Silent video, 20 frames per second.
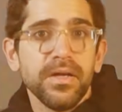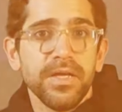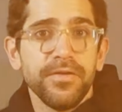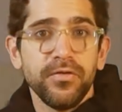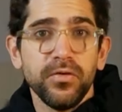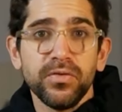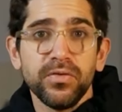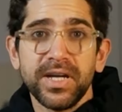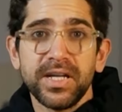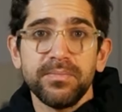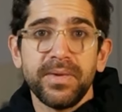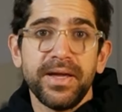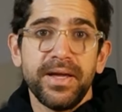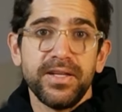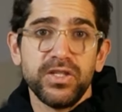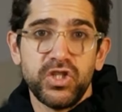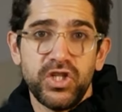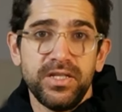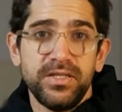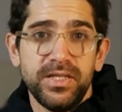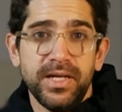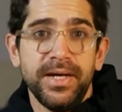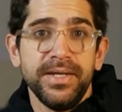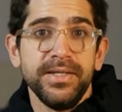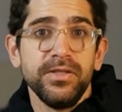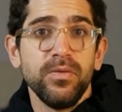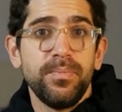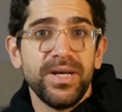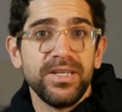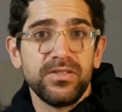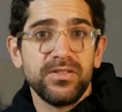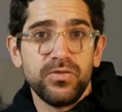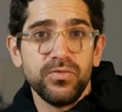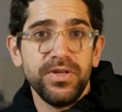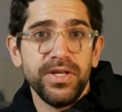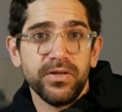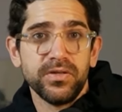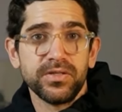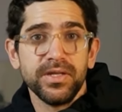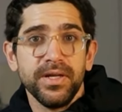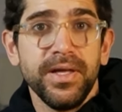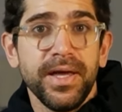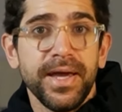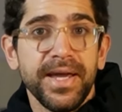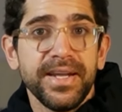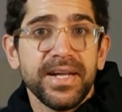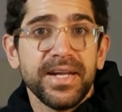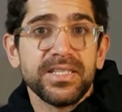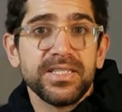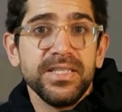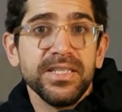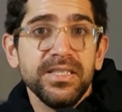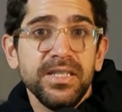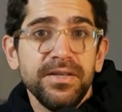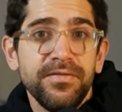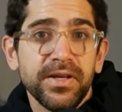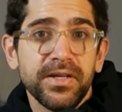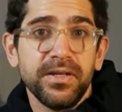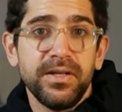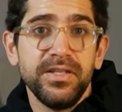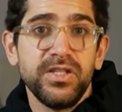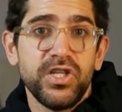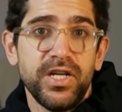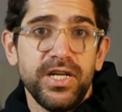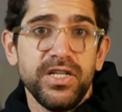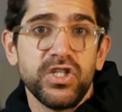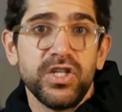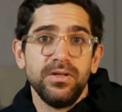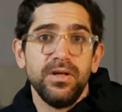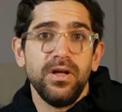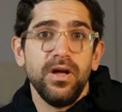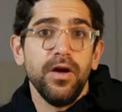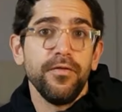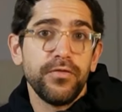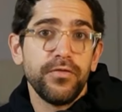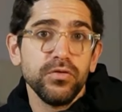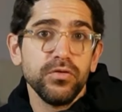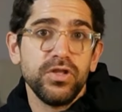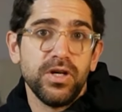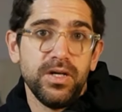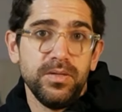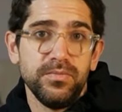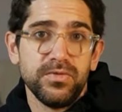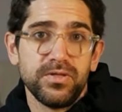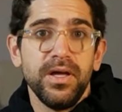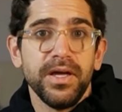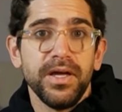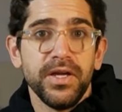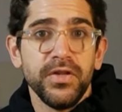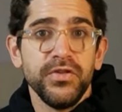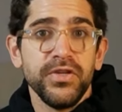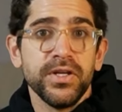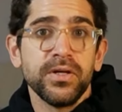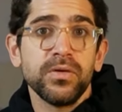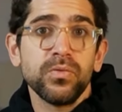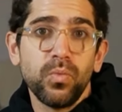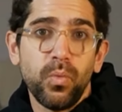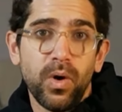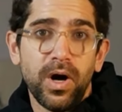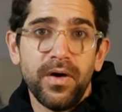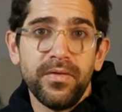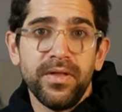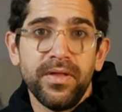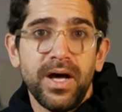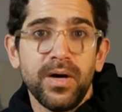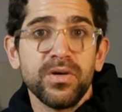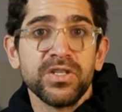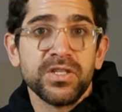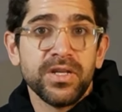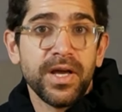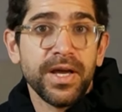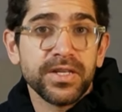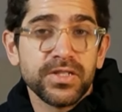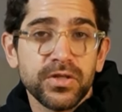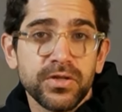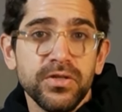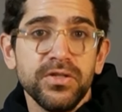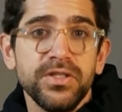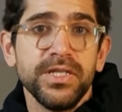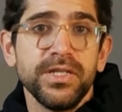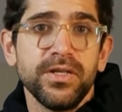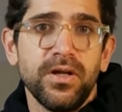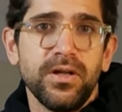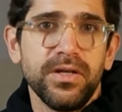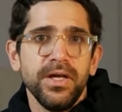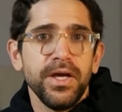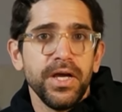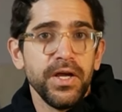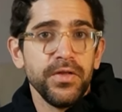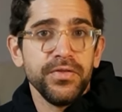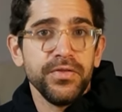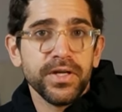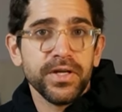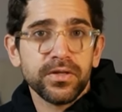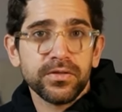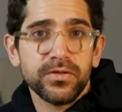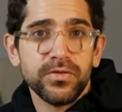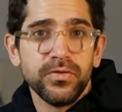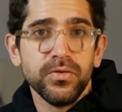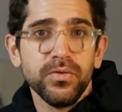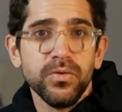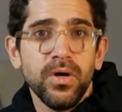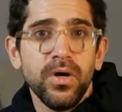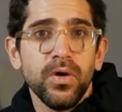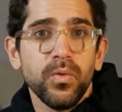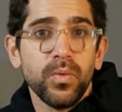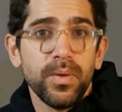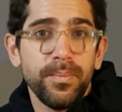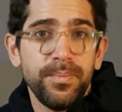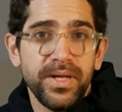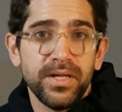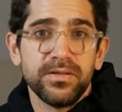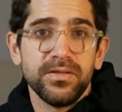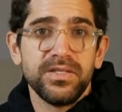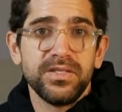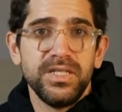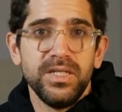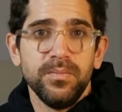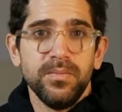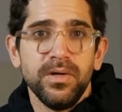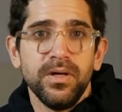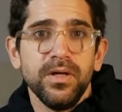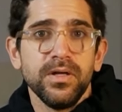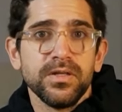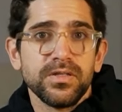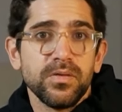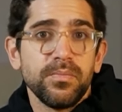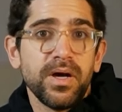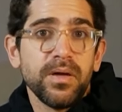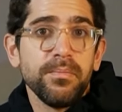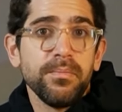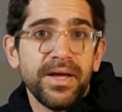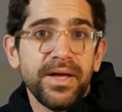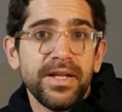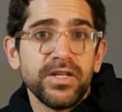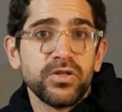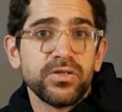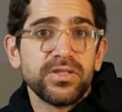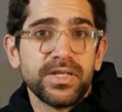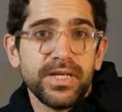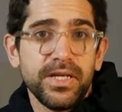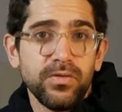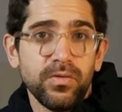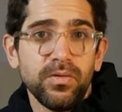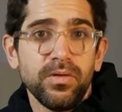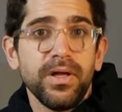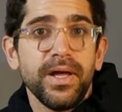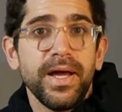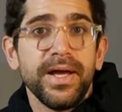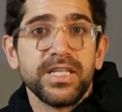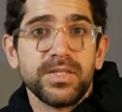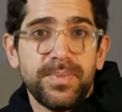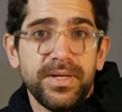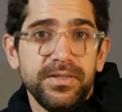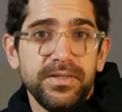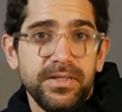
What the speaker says: you look at my agenda in the past 2 years, it has significantly changed a few times. In year 1, I was executing only. In year 2, we built a team, so my manager schedule expanded.